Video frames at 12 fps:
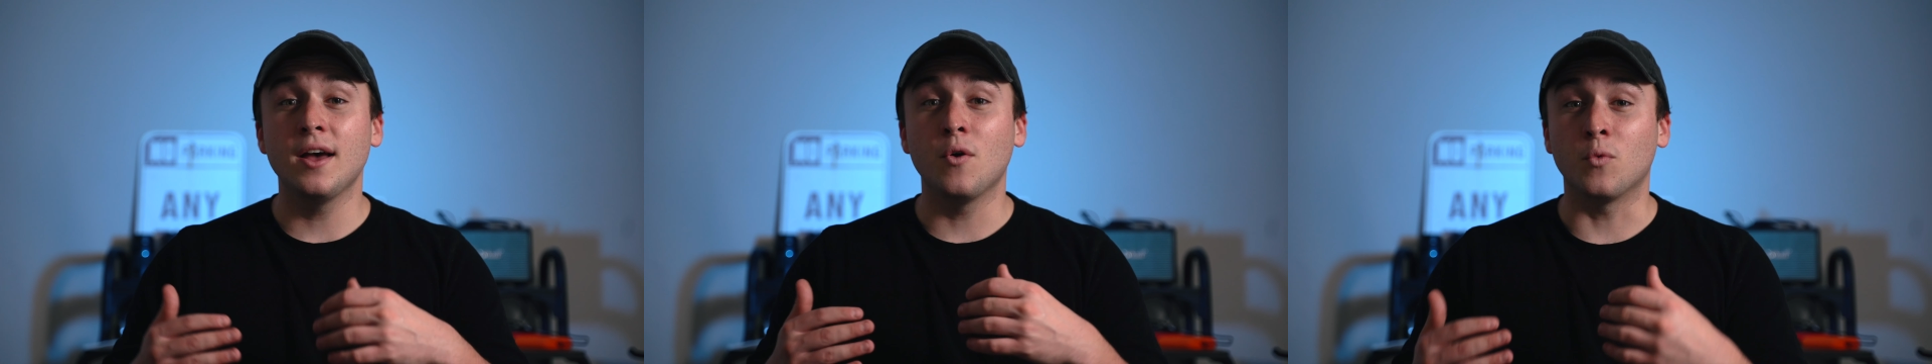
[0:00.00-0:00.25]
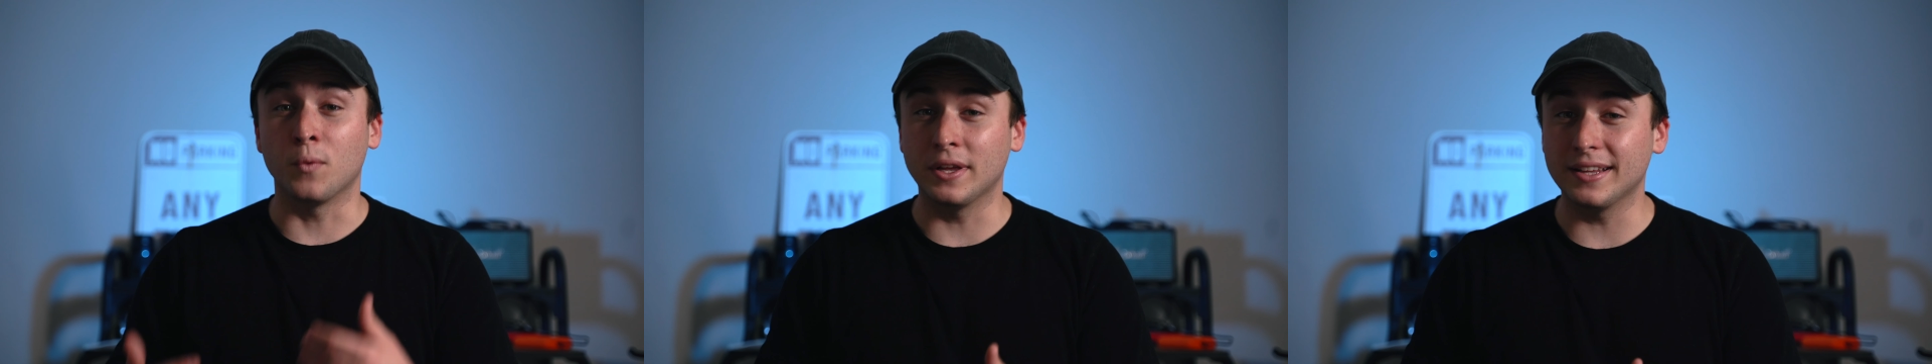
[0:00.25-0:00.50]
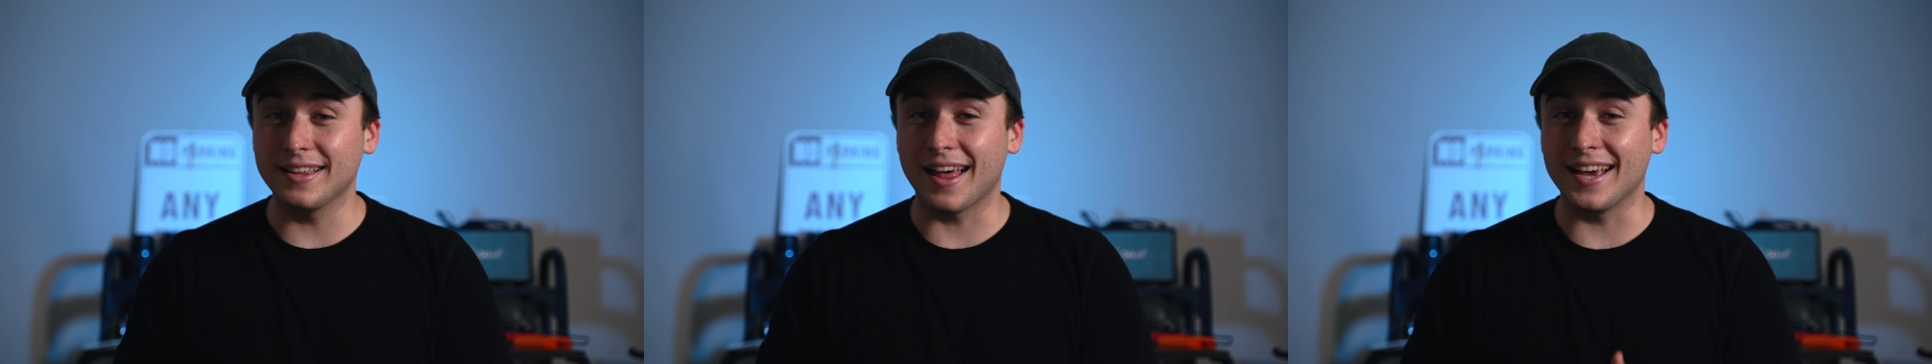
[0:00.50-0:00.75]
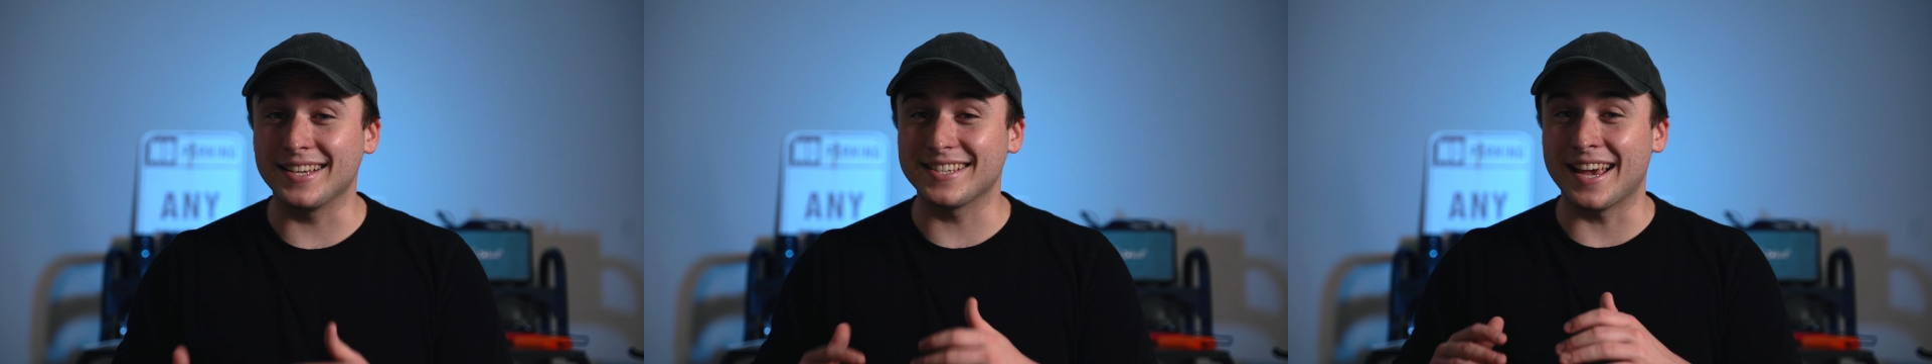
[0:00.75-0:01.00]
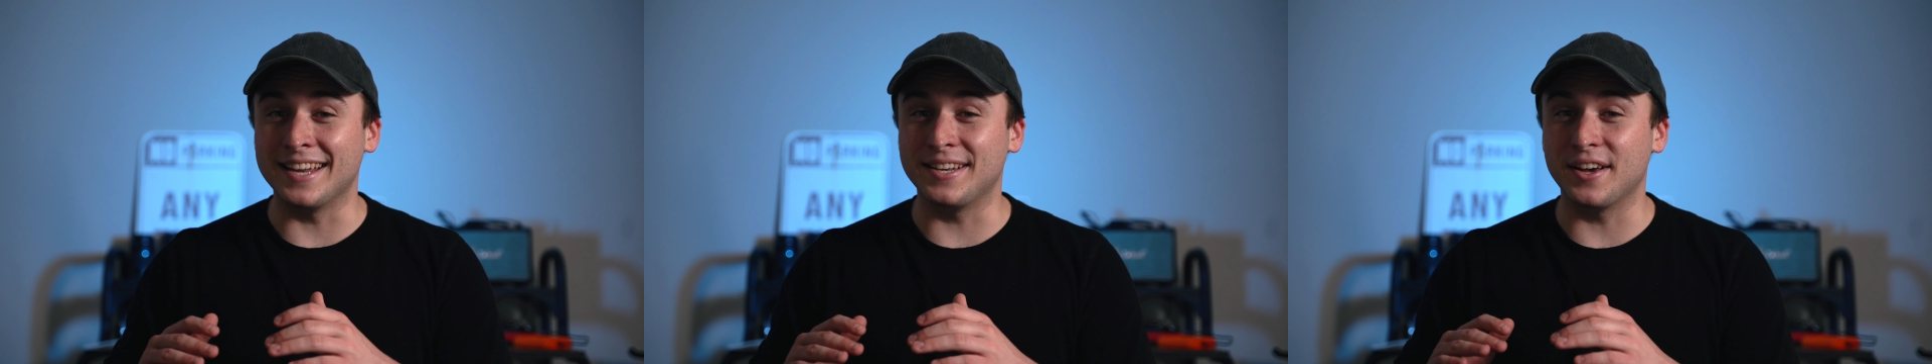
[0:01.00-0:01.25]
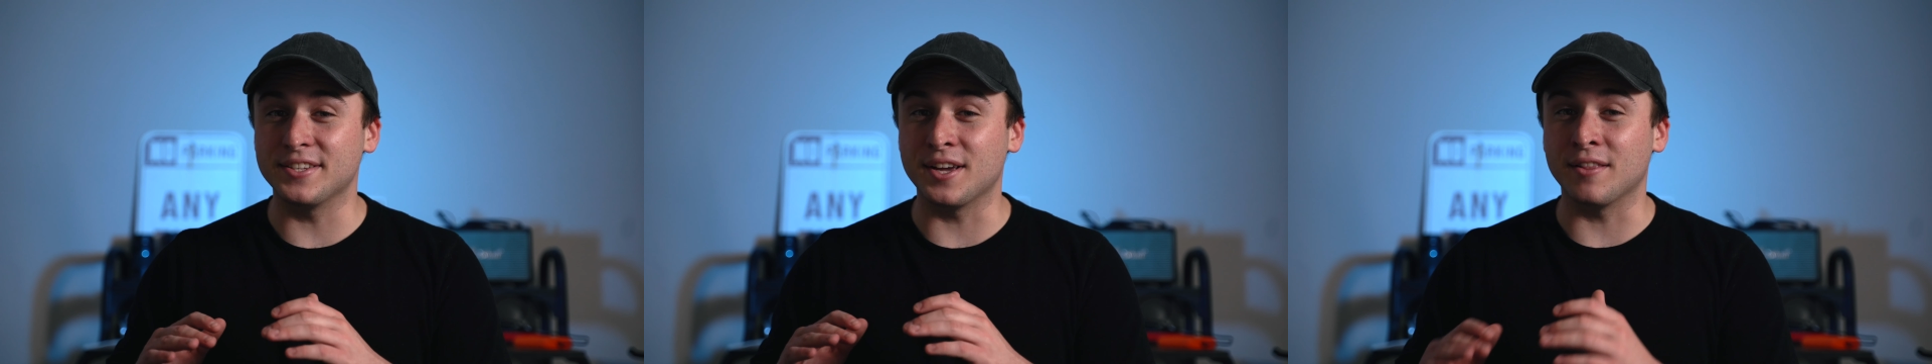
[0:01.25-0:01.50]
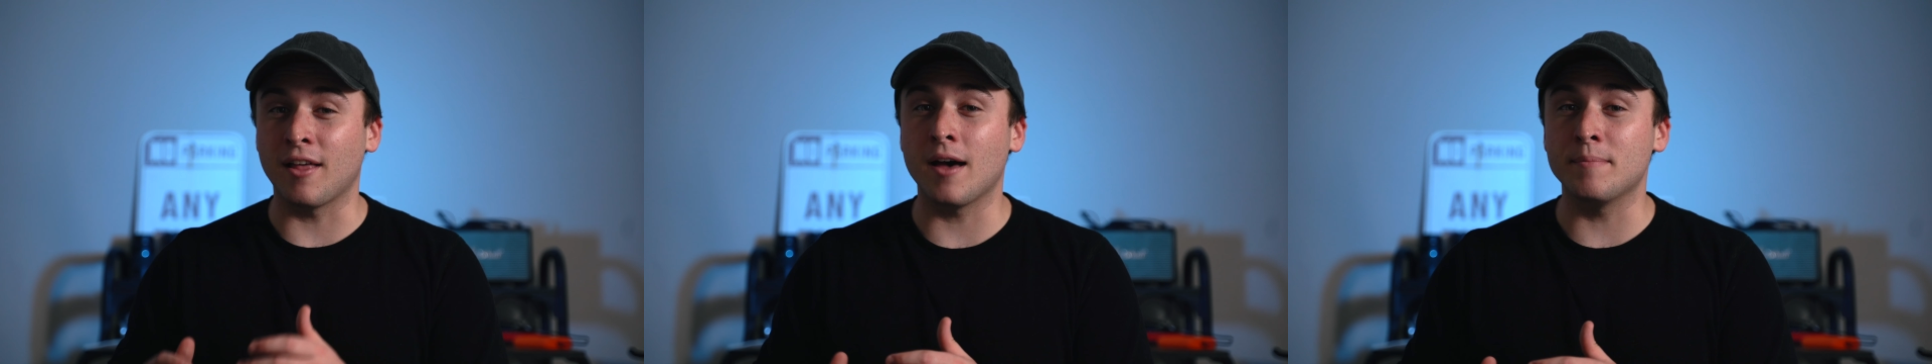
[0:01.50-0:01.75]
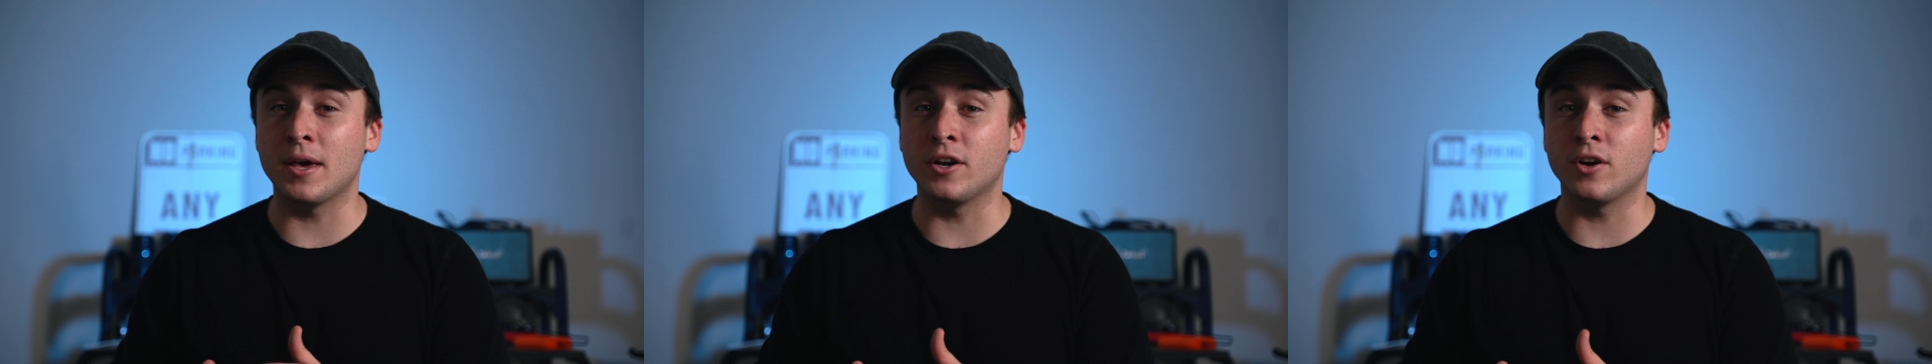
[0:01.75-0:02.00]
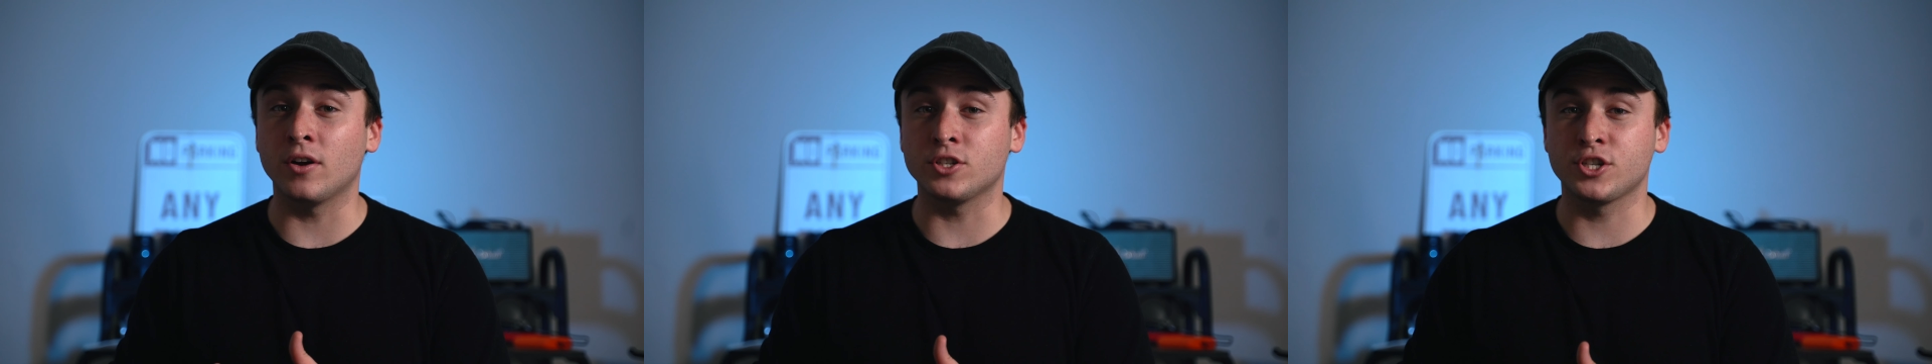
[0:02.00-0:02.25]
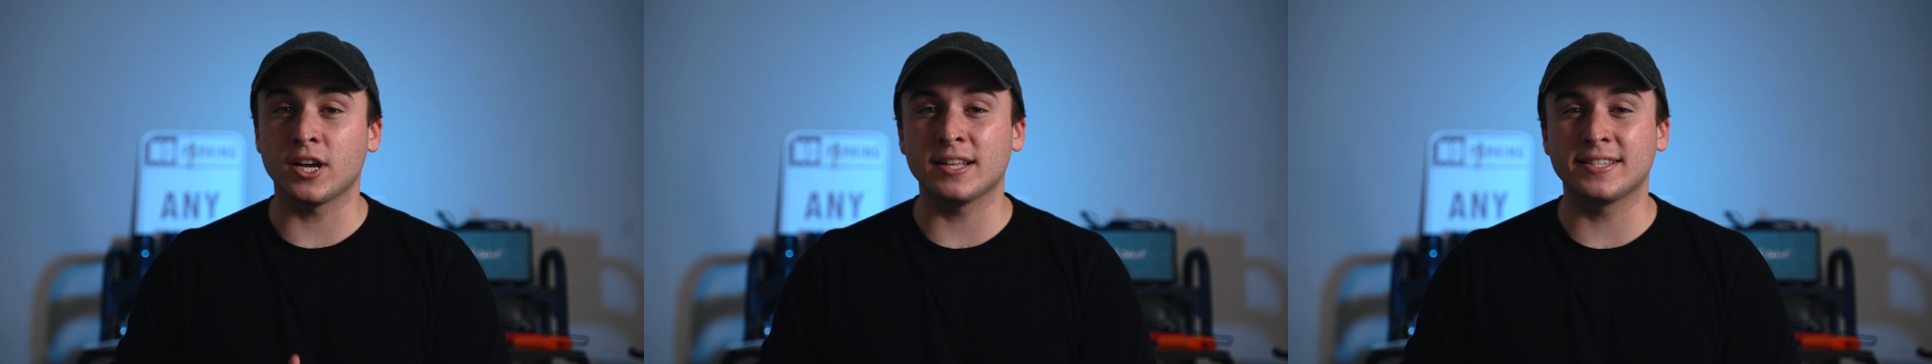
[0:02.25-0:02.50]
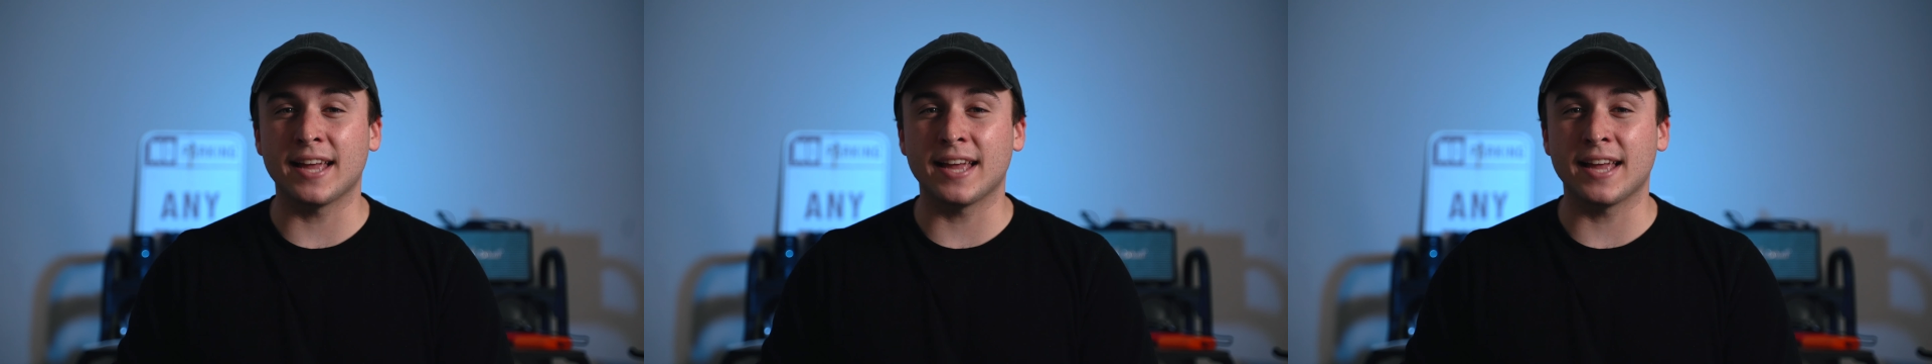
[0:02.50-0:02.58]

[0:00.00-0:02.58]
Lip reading: really likes and does a lot better on shots